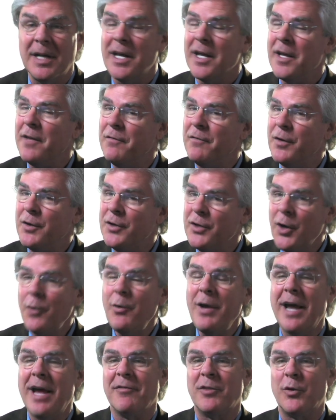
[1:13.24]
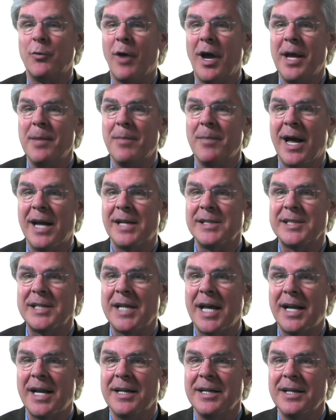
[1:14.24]
If you do have the right
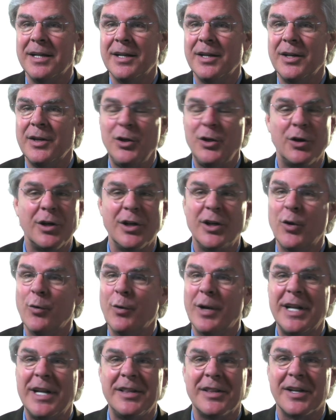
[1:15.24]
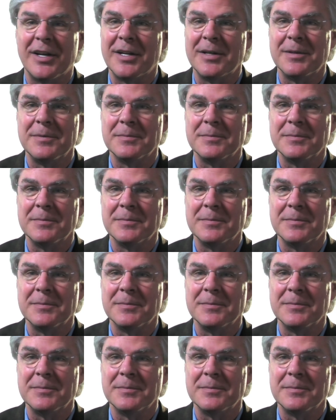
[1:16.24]
mindset, you can do anything.